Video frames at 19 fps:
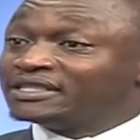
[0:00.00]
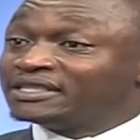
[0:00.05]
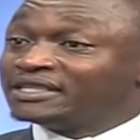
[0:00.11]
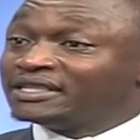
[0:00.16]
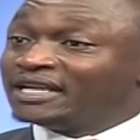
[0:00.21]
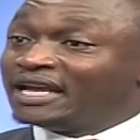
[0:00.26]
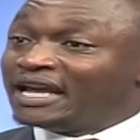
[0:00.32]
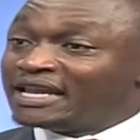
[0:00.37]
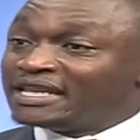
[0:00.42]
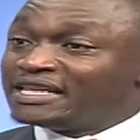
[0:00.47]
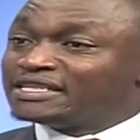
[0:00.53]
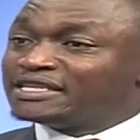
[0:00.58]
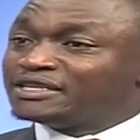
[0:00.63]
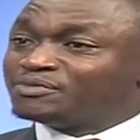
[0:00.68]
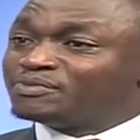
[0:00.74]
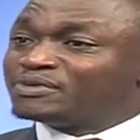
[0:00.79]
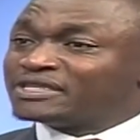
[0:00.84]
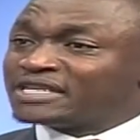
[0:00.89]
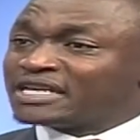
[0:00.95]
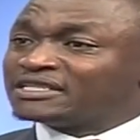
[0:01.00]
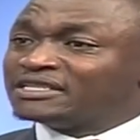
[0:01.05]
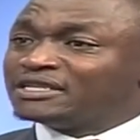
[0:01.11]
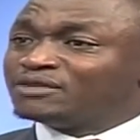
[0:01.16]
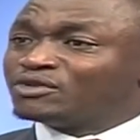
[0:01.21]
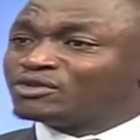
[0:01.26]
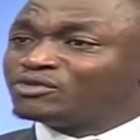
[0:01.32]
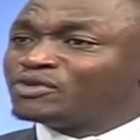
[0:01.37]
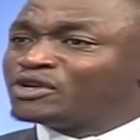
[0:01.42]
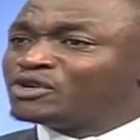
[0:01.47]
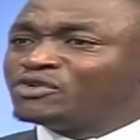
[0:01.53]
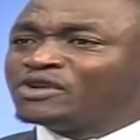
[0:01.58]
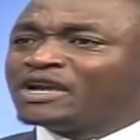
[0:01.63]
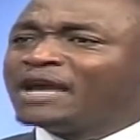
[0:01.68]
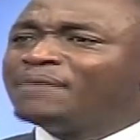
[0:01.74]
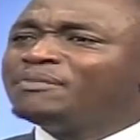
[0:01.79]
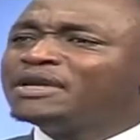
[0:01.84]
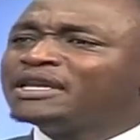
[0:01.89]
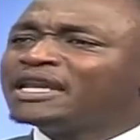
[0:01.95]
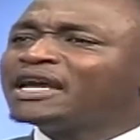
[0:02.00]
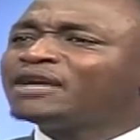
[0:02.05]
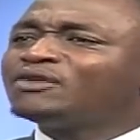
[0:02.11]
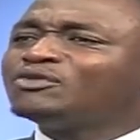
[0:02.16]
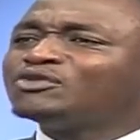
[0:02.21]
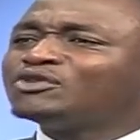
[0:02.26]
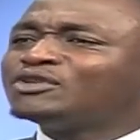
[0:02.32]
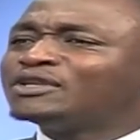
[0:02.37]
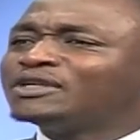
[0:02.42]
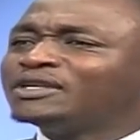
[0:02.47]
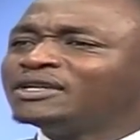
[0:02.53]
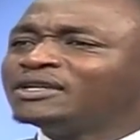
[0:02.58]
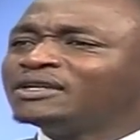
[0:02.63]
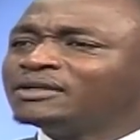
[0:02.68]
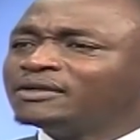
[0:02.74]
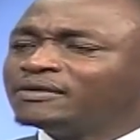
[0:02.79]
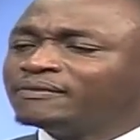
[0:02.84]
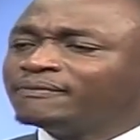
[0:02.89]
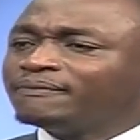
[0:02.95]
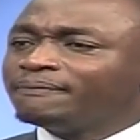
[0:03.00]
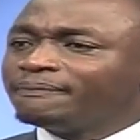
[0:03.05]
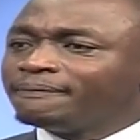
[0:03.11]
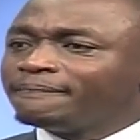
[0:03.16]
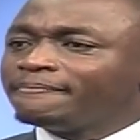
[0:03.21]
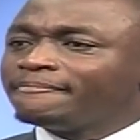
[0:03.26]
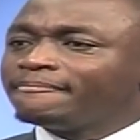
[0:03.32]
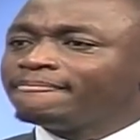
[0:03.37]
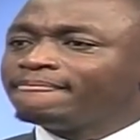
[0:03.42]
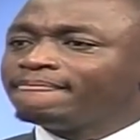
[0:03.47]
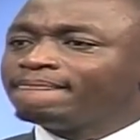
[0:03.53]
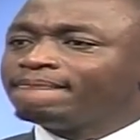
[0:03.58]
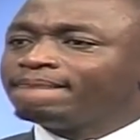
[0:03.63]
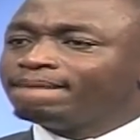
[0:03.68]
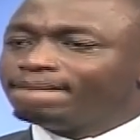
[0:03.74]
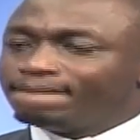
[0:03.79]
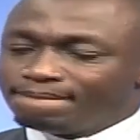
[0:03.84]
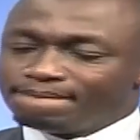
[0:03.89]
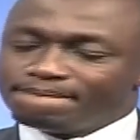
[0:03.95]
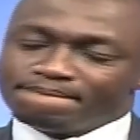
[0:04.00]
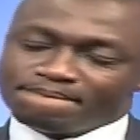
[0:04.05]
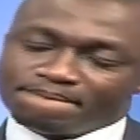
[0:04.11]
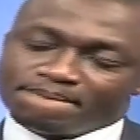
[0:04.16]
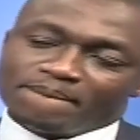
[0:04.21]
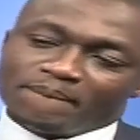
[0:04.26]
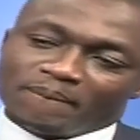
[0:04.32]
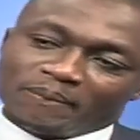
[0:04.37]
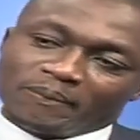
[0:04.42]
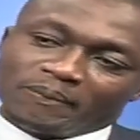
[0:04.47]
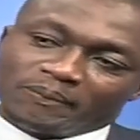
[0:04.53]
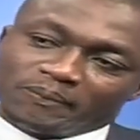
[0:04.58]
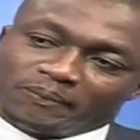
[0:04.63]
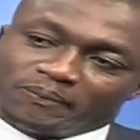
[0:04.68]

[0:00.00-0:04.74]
And this is precisely what we're doing. And I'll just catch you right there.